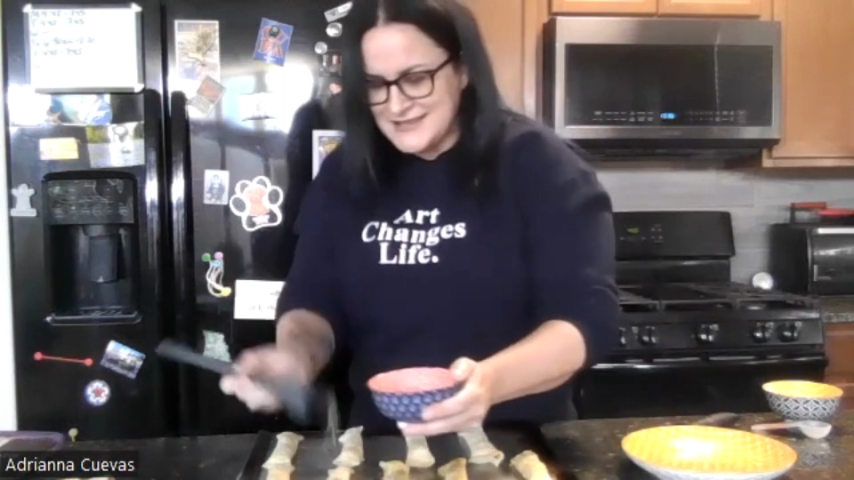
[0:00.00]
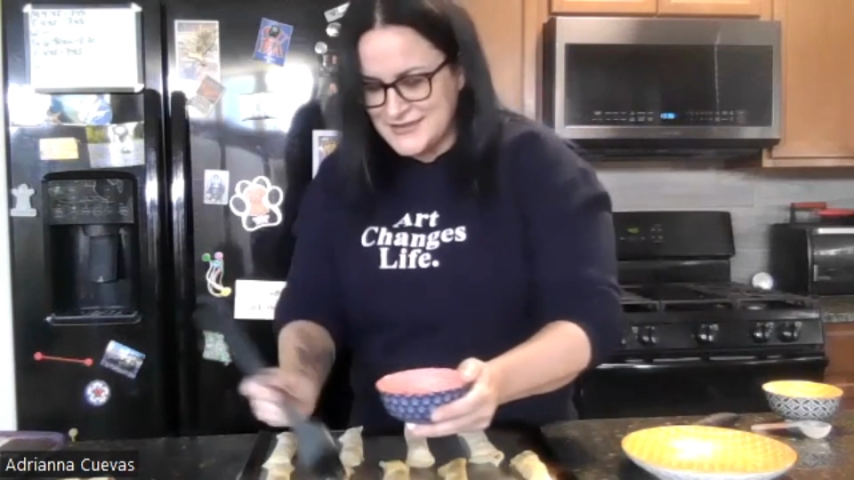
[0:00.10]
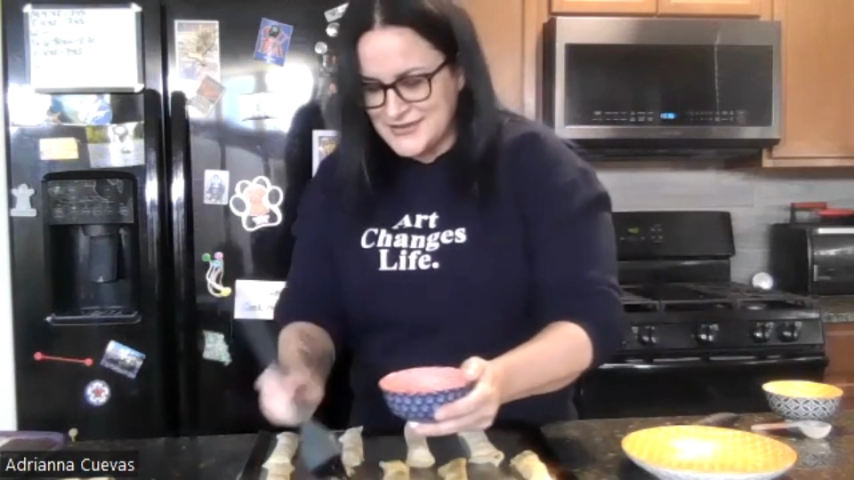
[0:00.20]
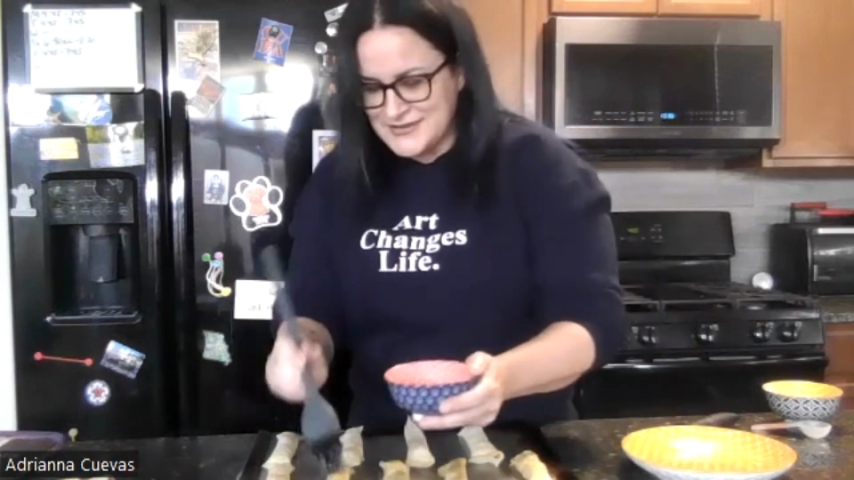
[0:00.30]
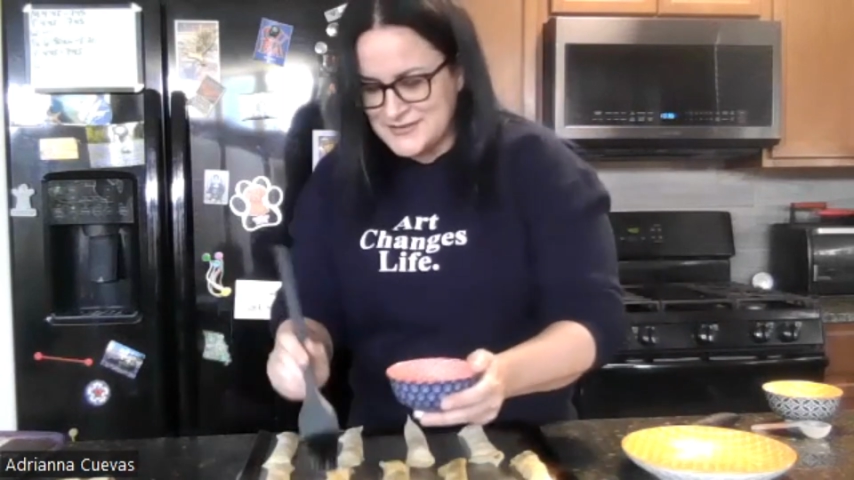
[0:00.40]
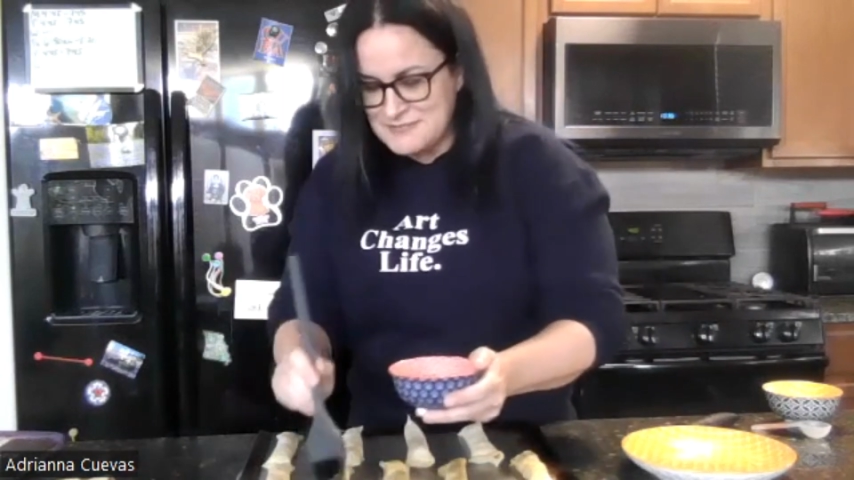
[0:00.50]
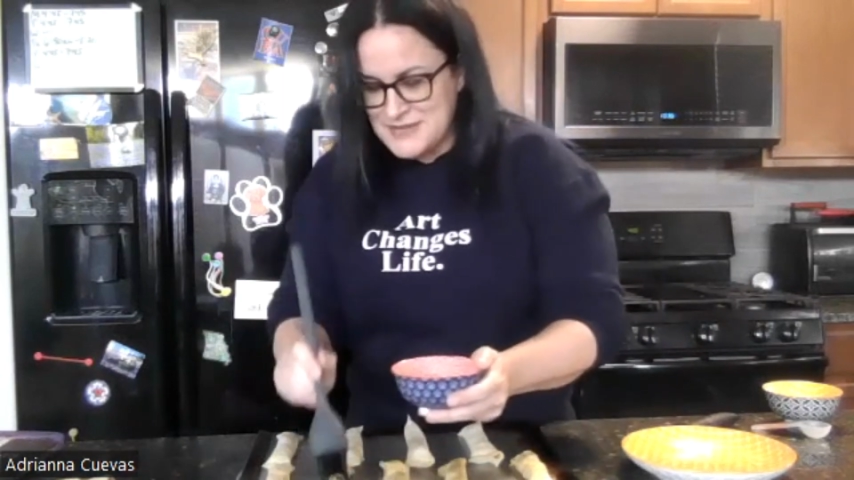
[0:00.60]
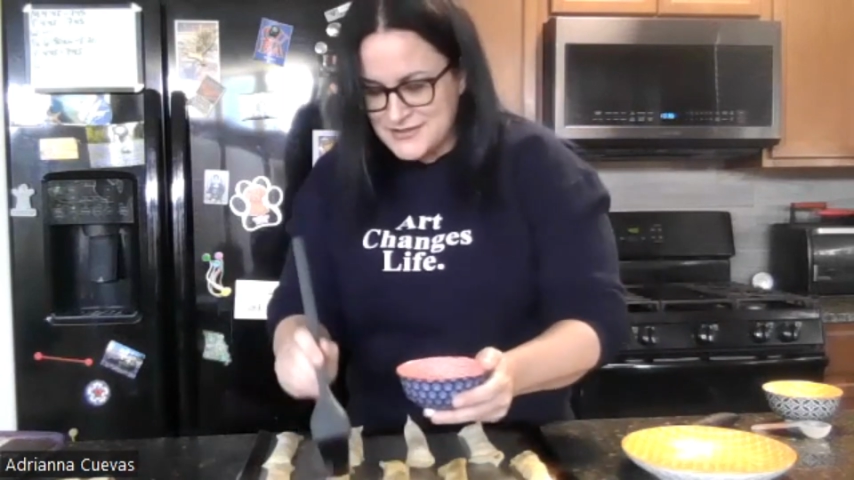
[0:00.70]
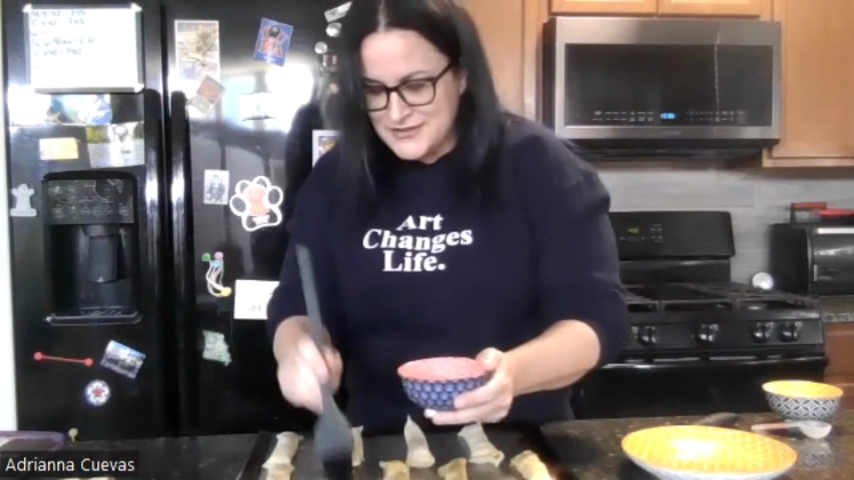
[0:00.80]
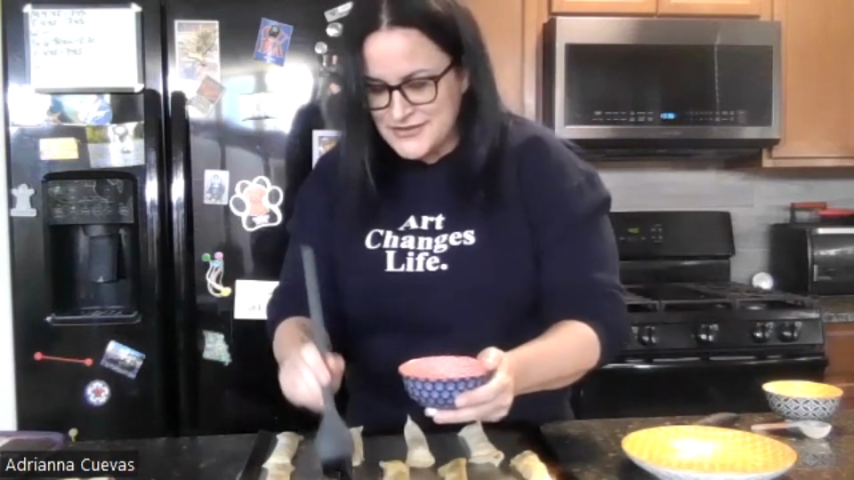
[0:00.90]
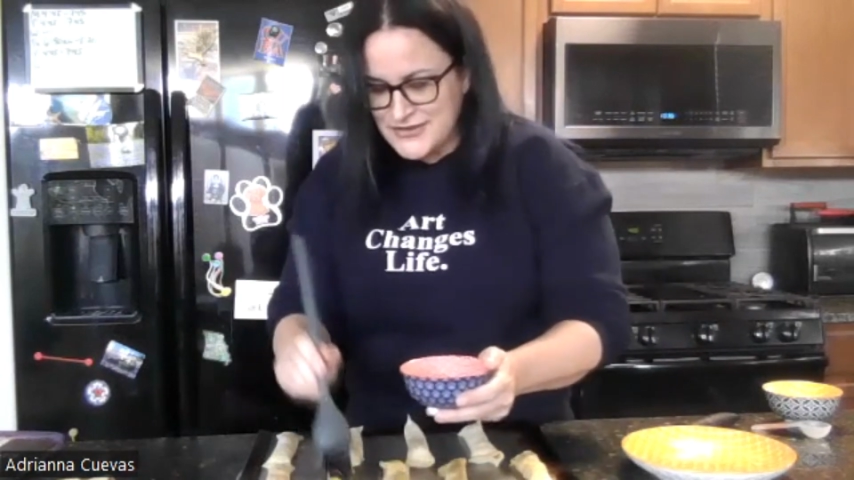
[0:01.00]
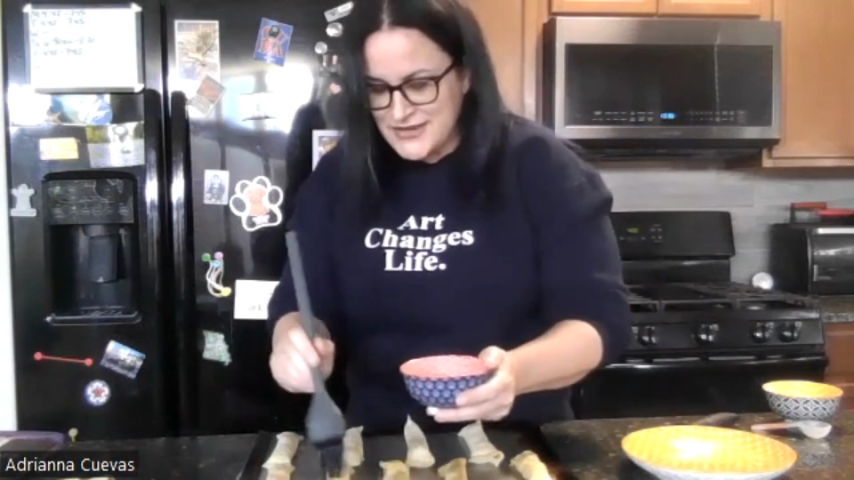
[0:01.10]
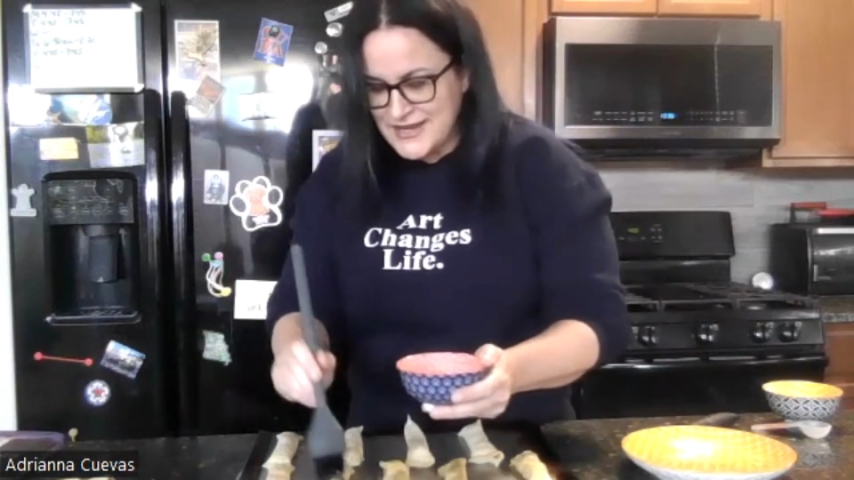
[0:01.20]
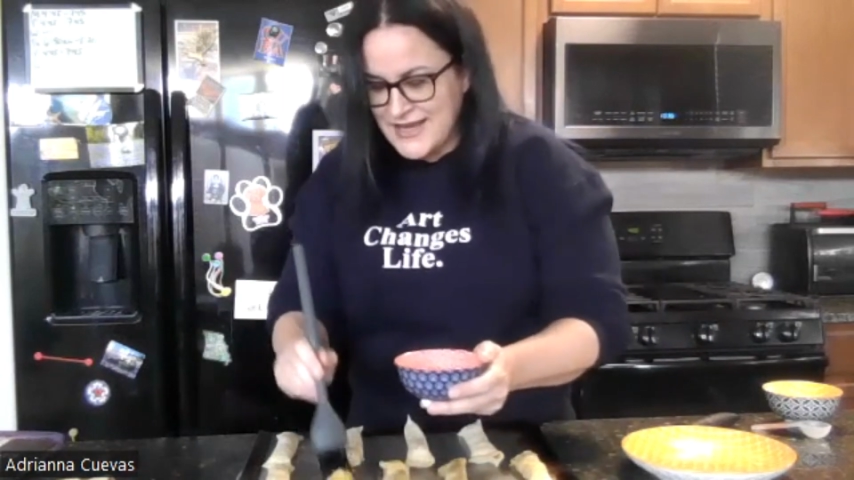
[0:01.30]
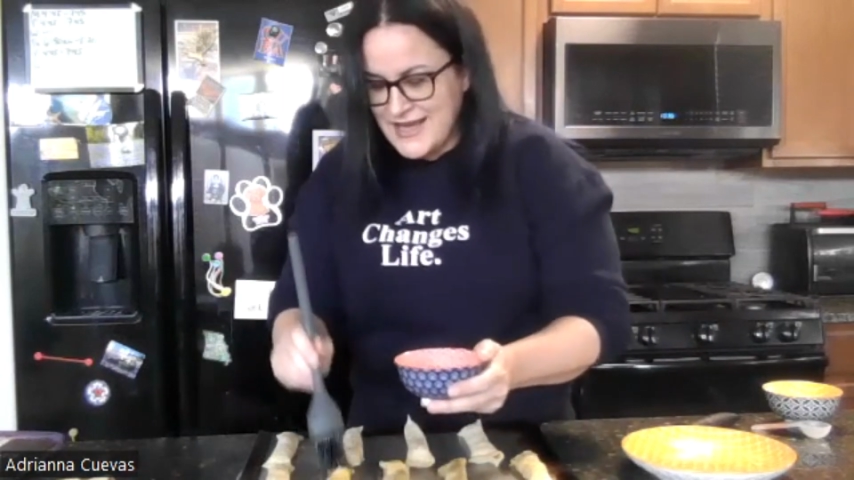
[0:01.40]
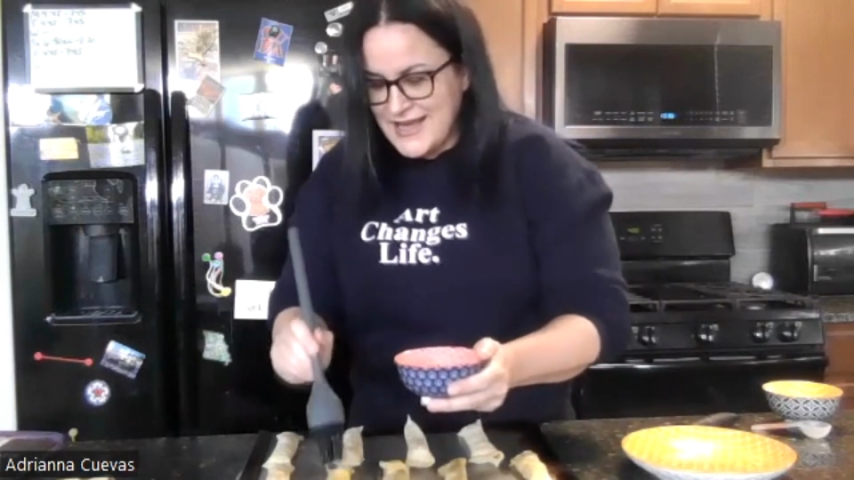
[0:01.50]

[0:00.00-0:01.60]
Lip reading: there is mystery.